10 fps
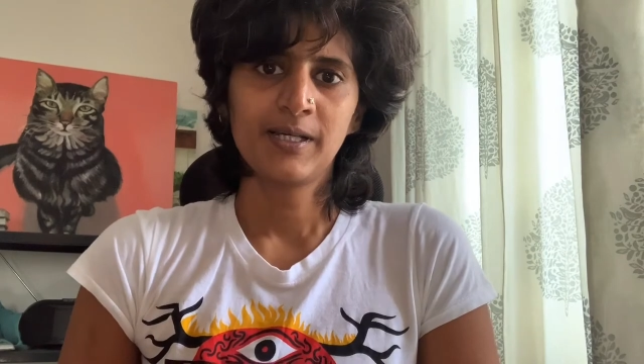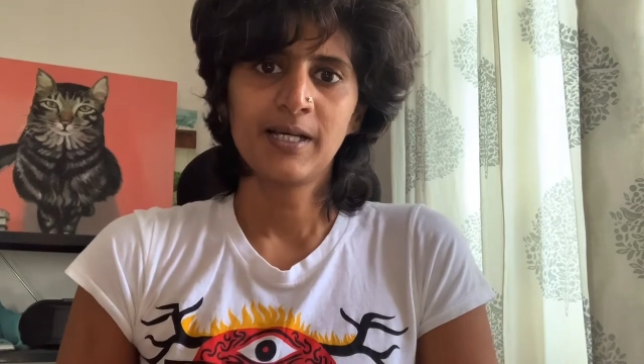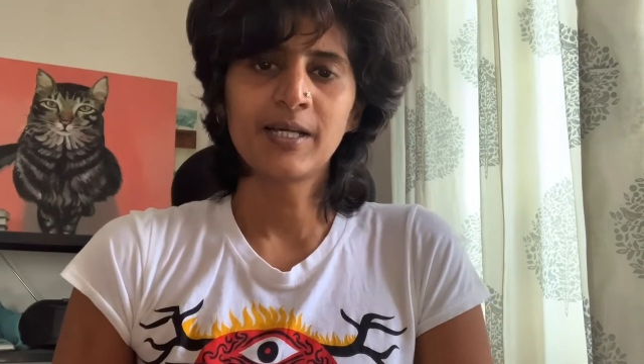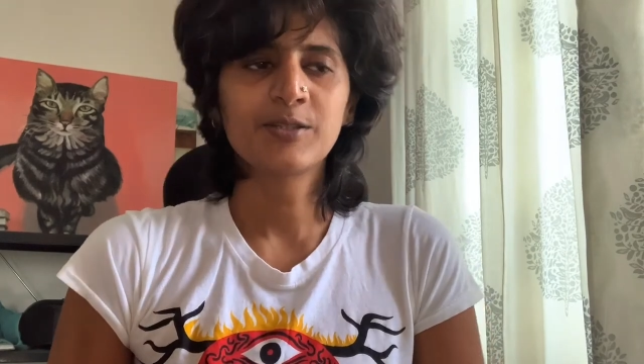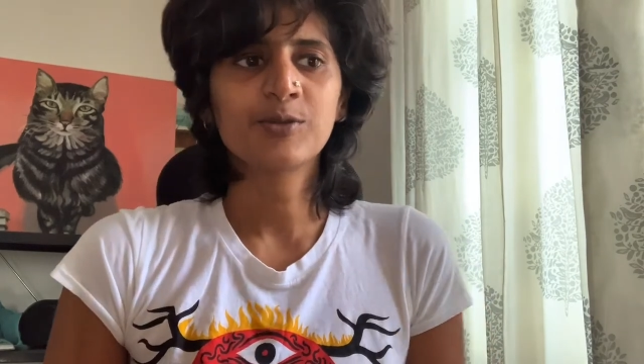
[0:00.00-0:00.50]

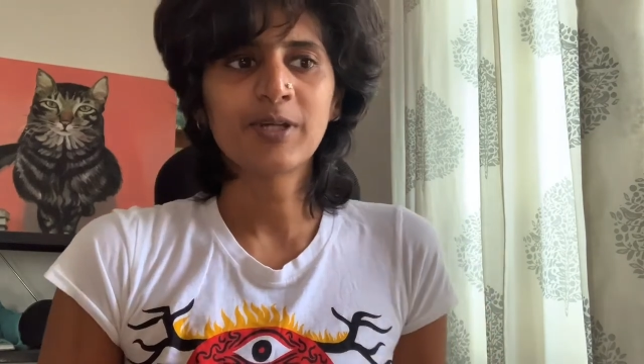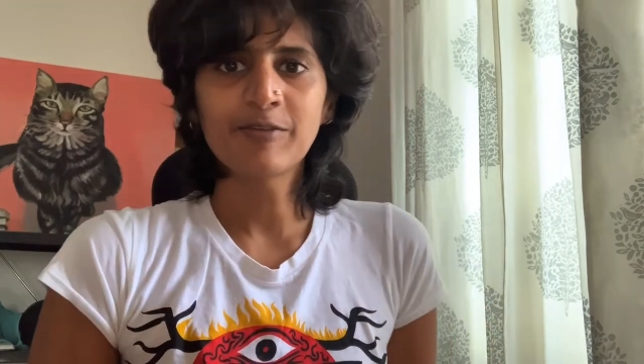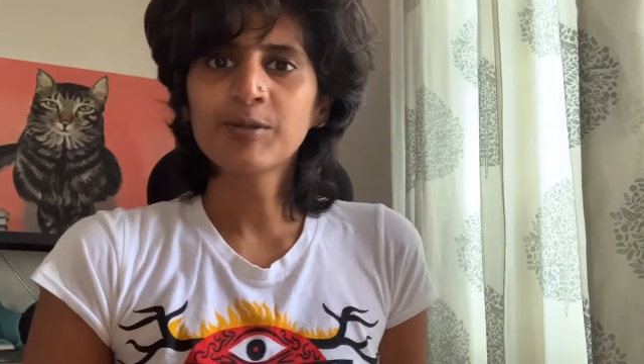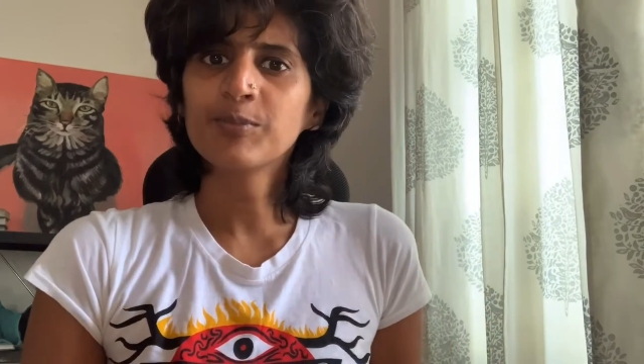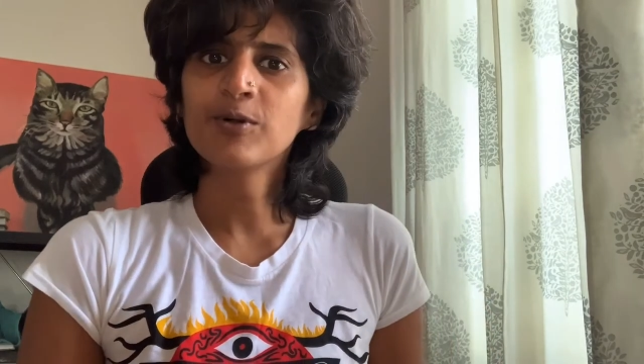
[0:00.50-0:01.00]
I do
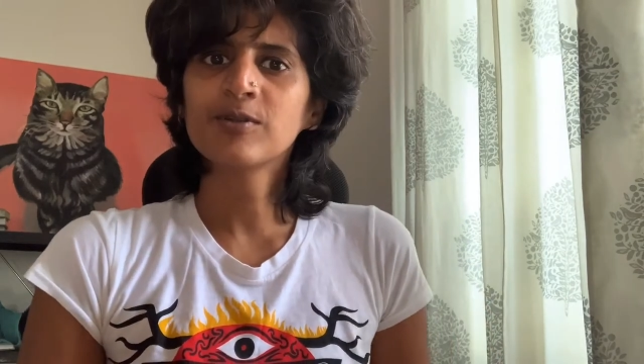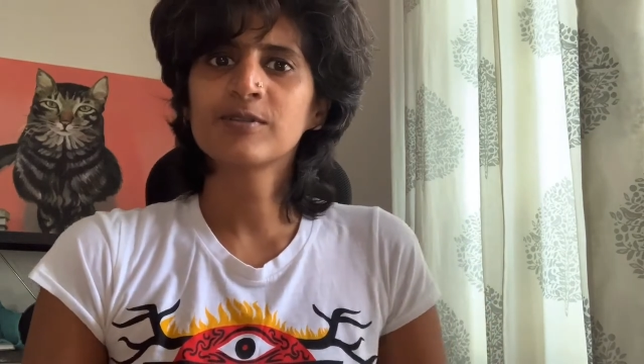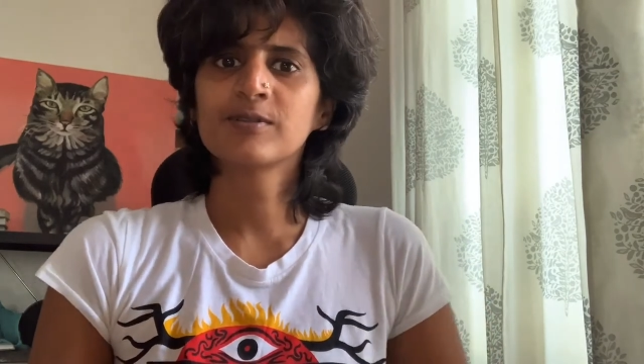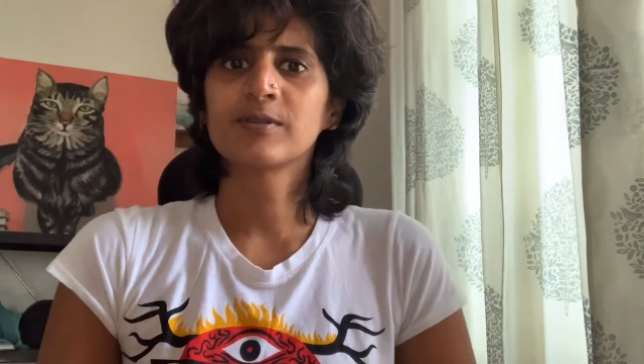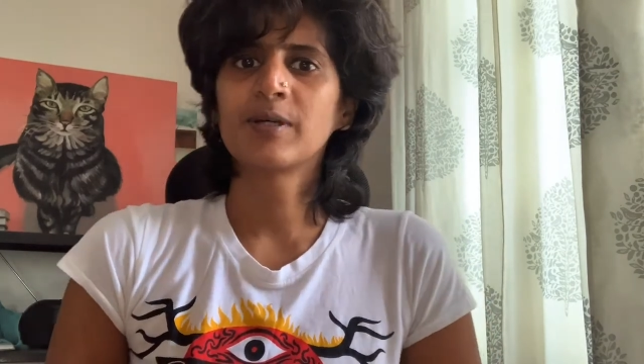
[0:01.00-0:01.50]
graphic
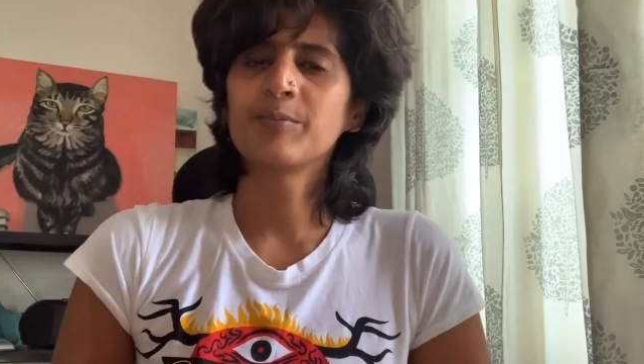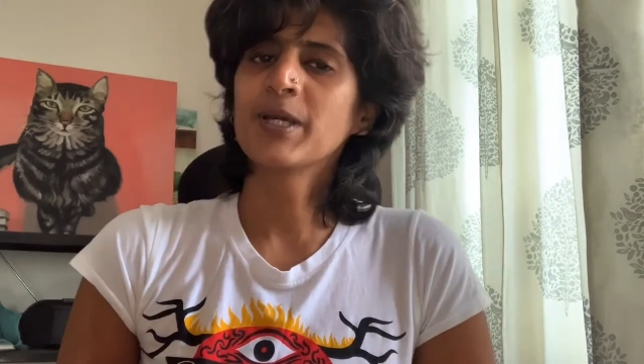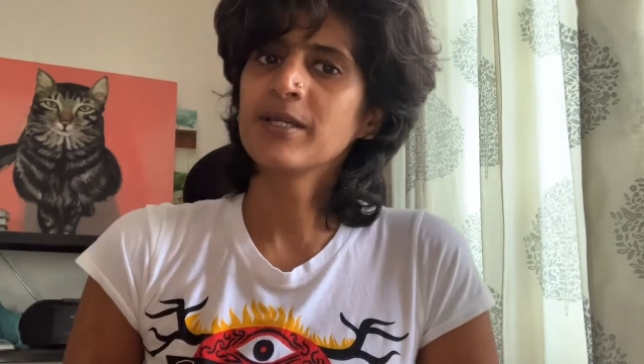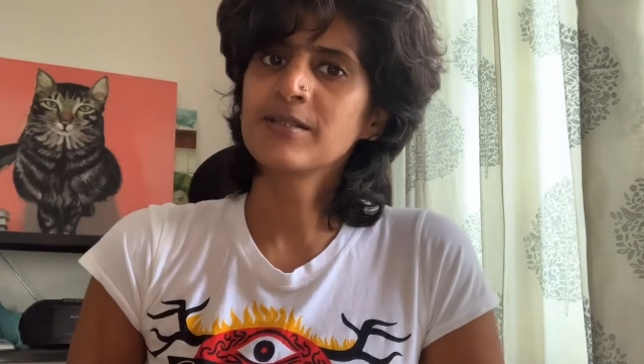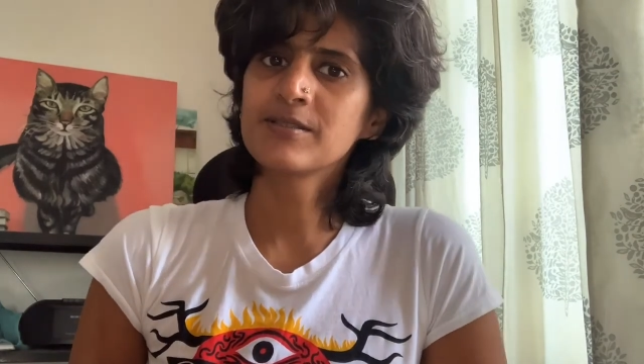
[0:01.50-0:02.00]
books, I
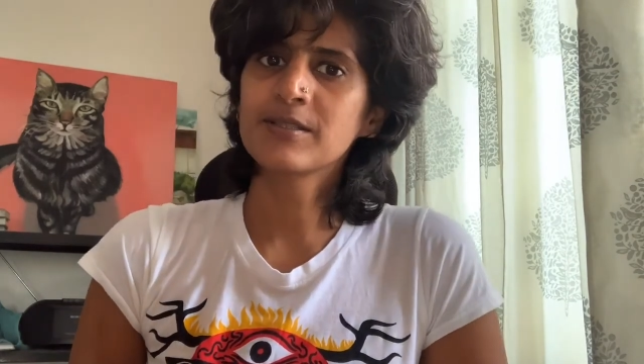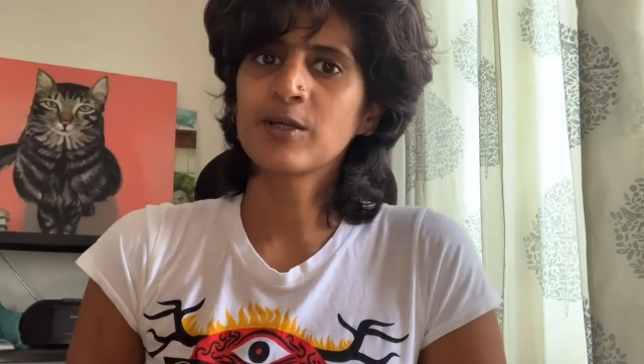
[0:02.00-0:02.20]
paint,